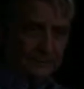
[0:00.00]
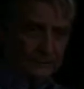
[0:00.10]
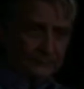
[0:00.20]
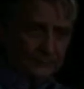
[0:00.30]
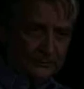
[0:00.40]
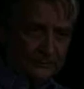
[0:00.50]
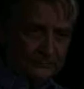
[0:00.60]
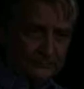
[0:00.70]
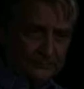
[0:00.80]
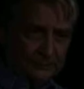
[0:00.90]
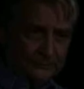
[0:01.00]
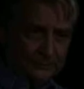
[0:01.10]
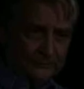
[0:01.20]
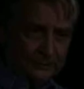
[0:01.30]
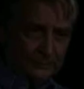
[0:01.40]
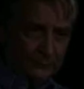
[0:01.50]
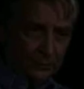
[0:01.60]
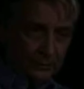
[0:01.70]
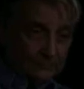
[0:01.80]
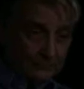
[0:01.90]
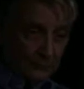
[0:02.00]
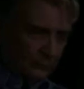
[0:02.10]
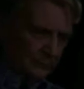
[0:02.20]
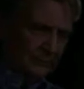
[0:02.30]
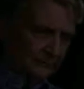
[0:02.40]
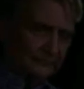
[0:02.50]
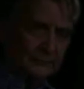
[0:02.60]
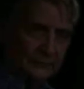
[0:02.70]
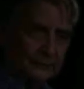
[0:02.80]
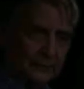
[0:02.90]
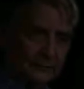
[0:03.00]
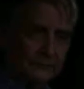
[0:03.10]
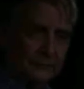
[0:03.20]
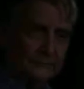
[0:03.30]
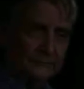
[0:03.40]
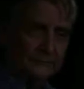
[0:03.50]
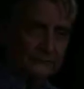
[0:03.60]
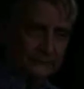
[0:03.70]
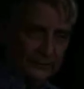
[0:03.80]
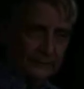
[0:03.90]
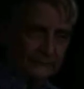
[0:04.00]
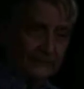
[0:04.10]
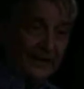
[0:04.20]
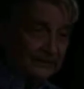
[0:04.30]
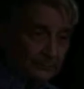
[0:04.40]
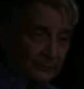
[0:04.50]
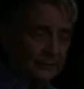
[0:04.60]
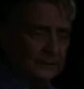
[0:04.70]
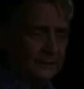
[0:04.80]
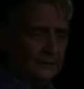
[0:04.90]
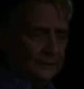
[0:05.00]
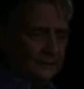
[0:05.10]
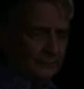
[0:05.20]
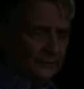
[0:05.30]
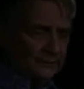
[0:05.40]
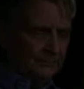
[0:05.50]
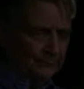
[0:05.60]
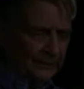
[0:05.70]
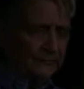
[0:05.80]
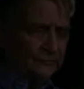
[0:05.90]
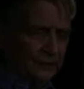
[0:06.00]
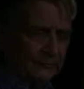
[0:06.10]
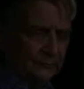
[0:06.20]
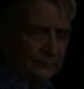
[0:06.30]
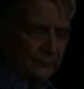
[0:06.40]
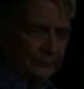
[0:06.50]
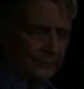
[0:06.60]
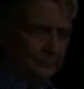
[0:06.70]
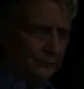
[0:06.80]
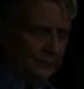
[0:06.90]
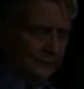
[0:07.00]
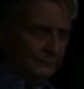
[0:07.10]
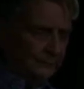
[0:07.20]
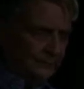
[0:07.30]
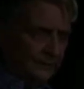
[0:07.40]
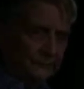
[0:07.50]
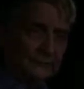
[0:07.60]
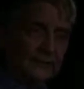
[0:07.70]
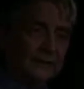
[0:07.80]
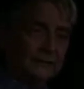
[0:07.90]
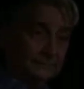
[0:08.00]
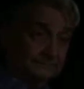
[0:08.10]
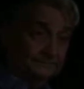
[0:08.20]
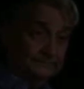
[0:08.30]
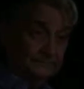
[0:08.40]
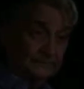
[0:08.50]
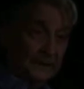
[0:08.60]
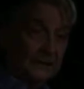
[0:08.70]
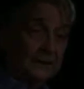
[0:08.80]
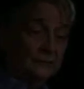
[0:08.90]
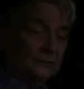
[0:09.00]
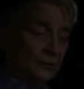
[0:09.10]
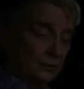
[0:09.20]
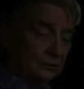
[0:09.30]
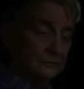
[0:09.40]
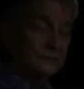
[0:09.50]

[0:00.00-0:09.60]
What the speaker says: of particular subjects anymore, although that continues as very valuable, but the big jumps will be putting things together. It's called